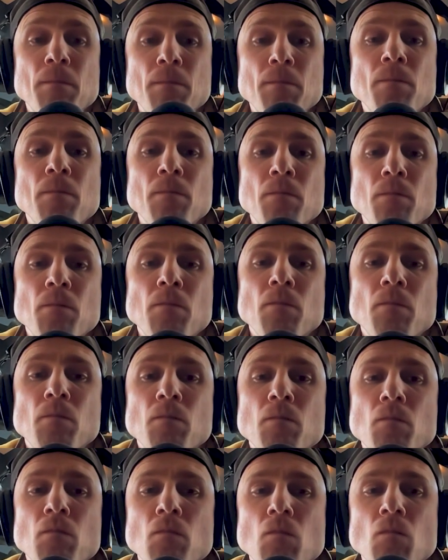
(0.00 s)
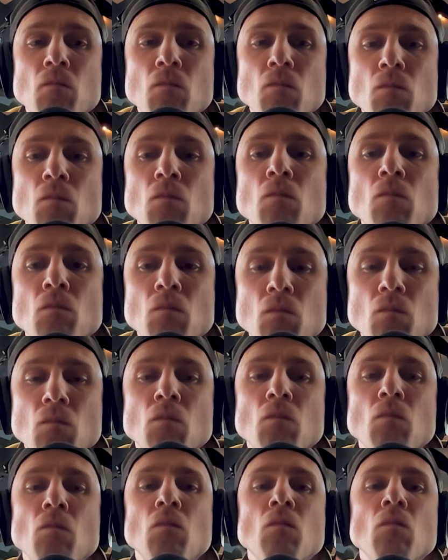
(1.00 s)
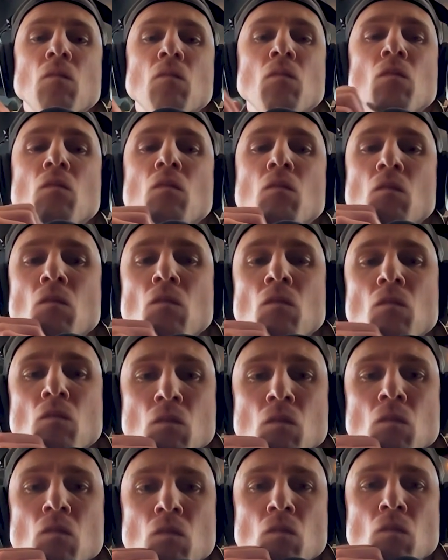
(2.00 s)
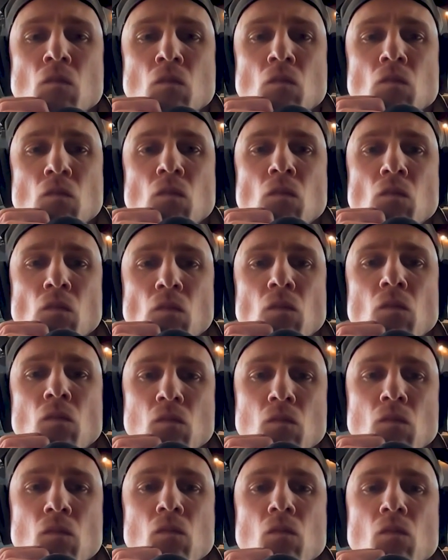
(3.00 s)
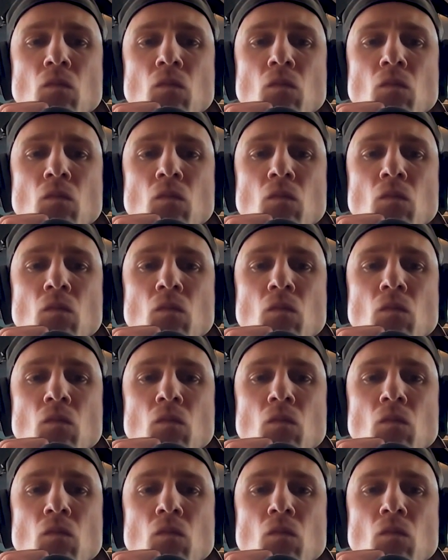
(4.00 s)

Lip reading: This person isn't speaking.